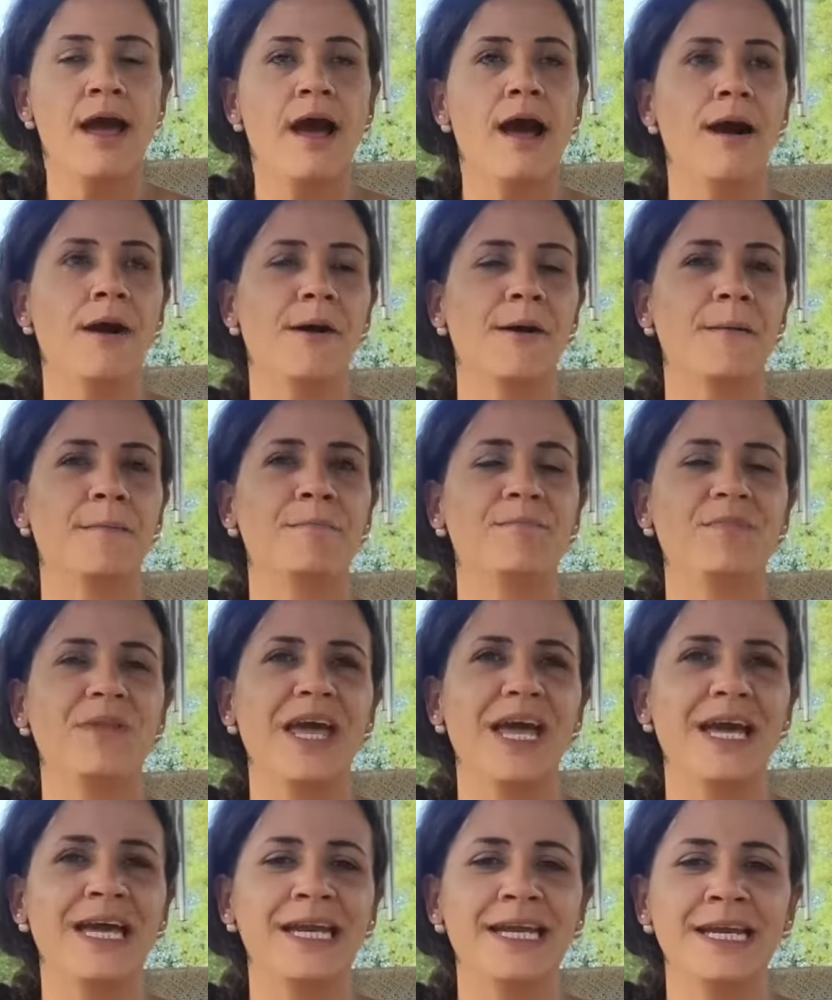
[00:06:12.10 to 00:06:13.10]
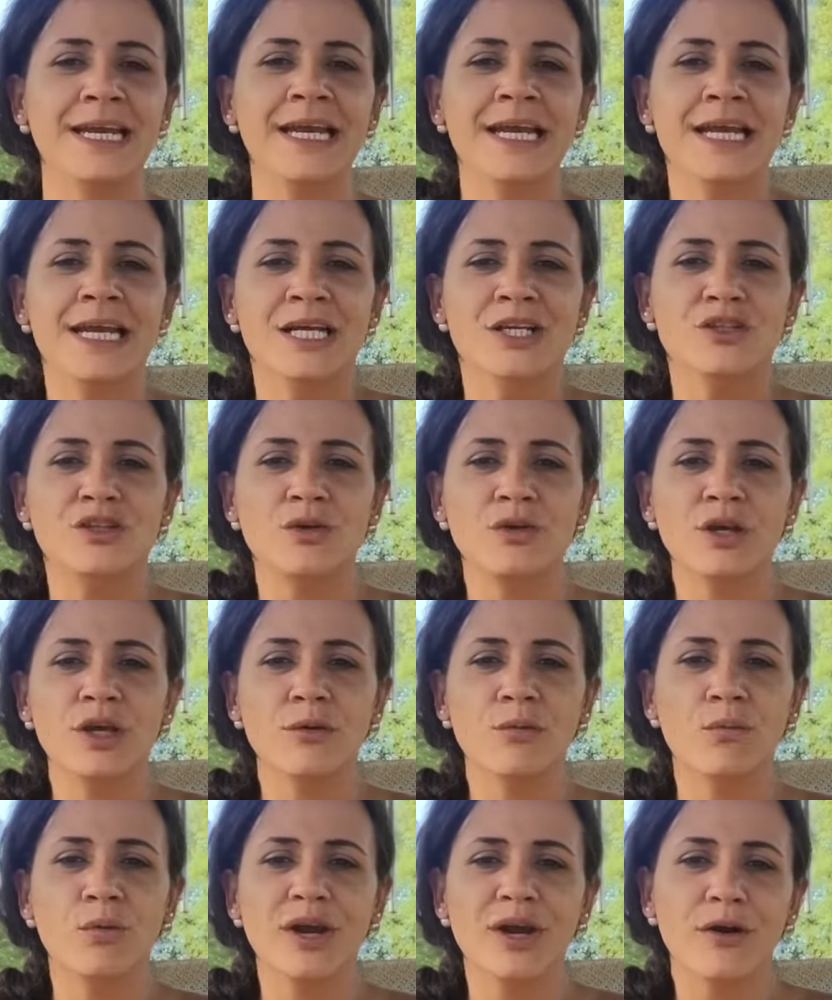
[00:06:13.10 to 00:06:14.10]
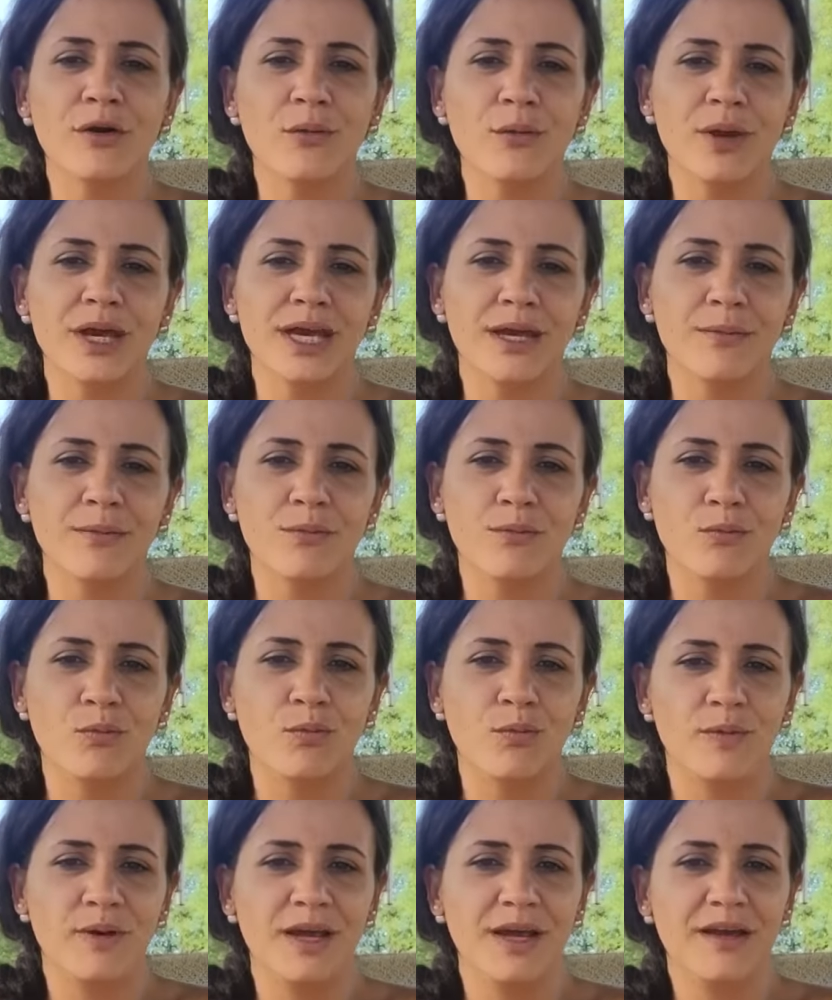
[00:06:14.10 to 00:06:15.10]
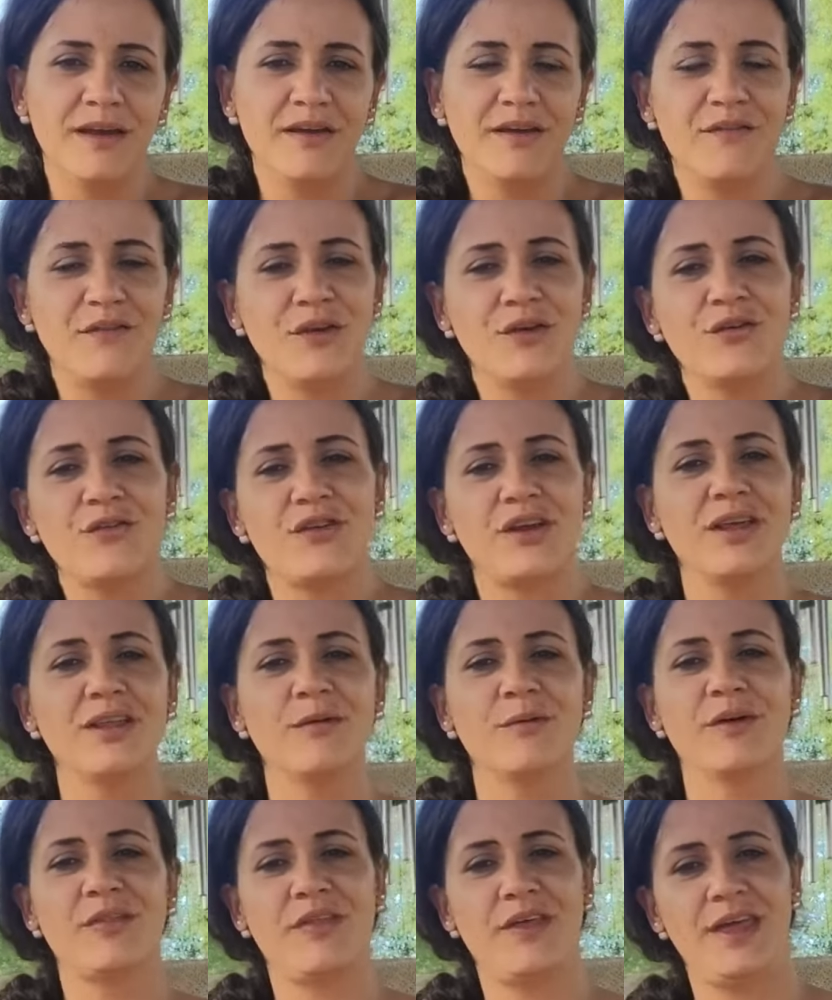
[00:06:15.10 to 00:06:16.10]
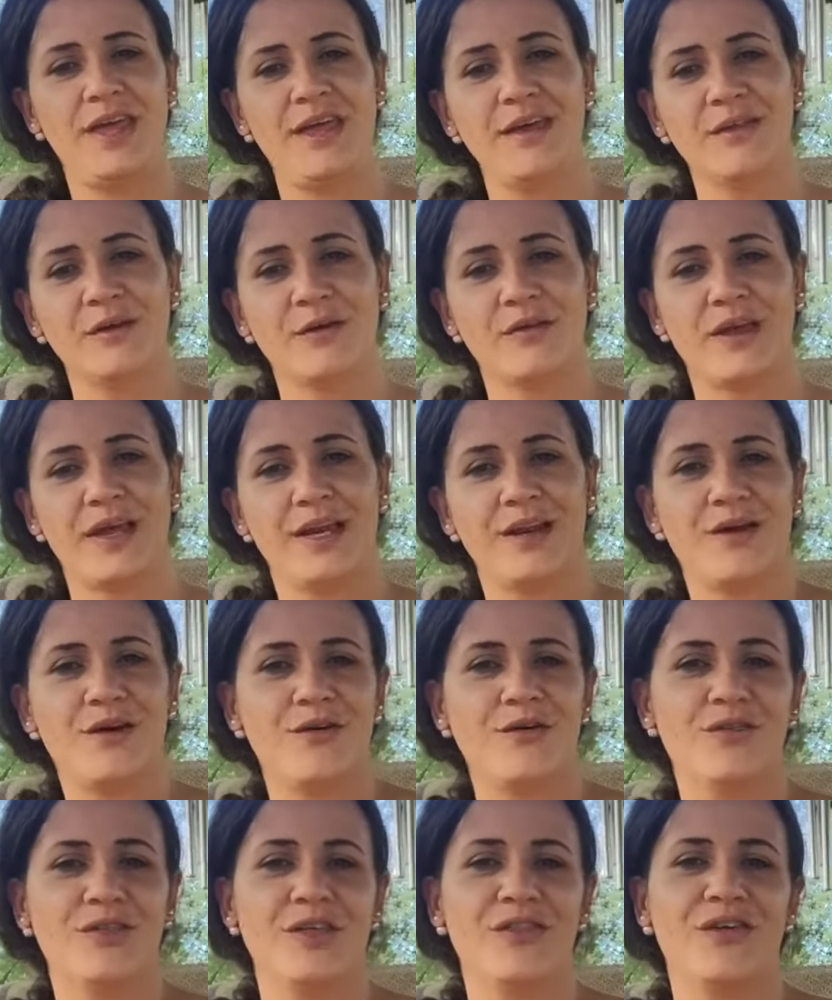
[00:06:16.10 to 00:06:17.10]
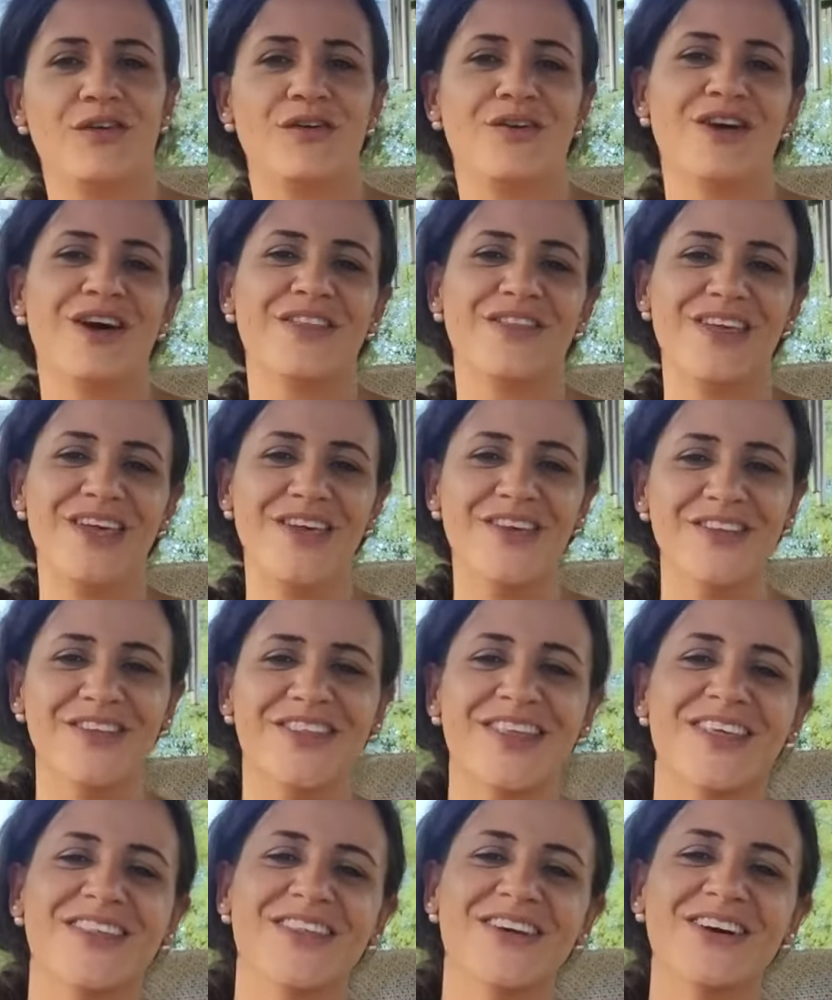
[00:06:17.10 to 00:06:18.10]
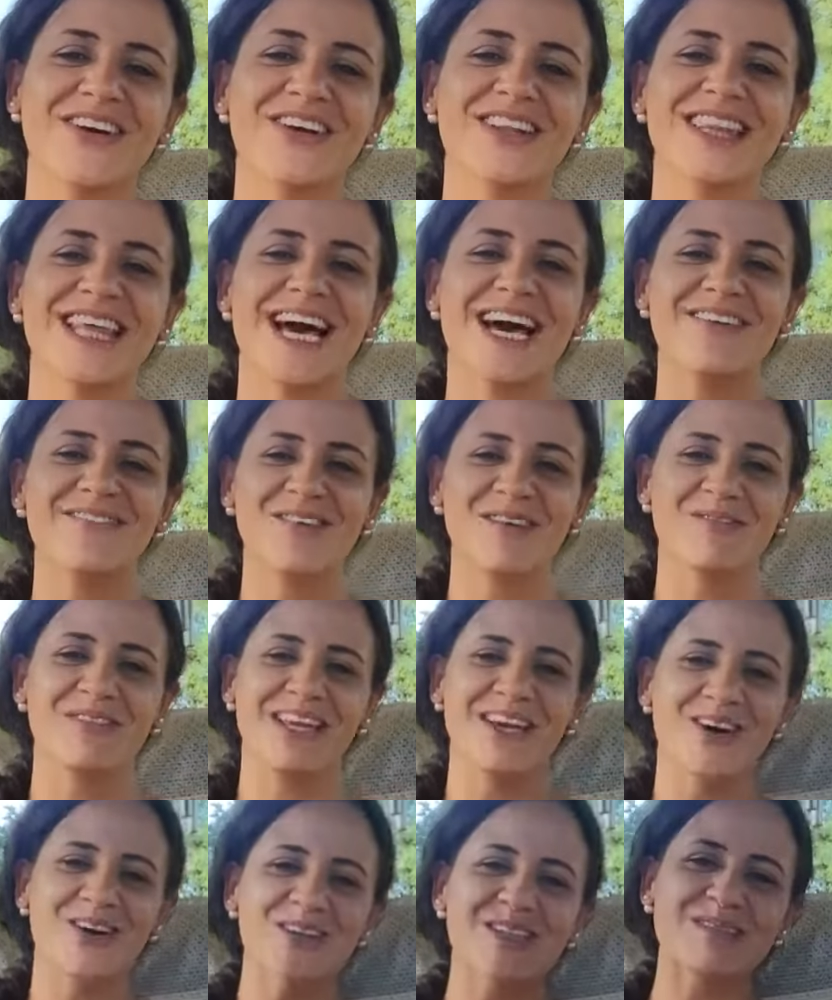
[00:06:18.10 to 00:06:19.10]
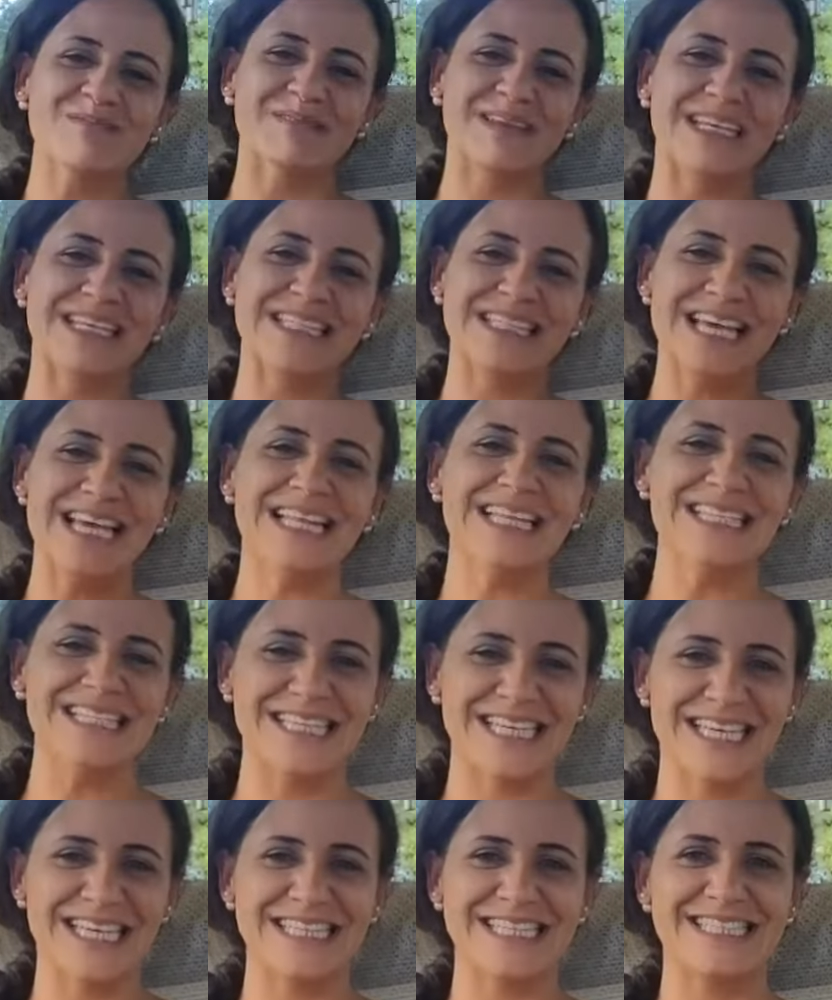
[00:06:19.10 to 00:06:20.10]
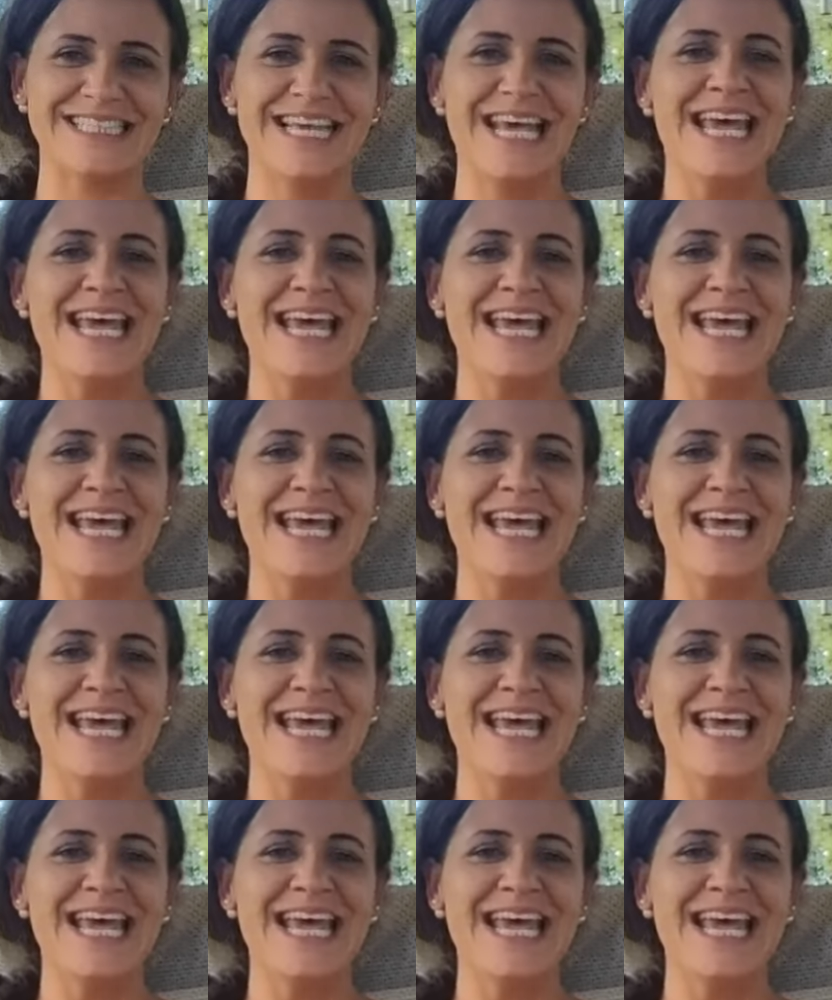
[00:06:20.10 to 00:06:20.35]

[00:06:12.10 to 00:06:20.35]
And if you're dealing with a healer, they know that they're not the healer. They learned that from the ultimate intelligence.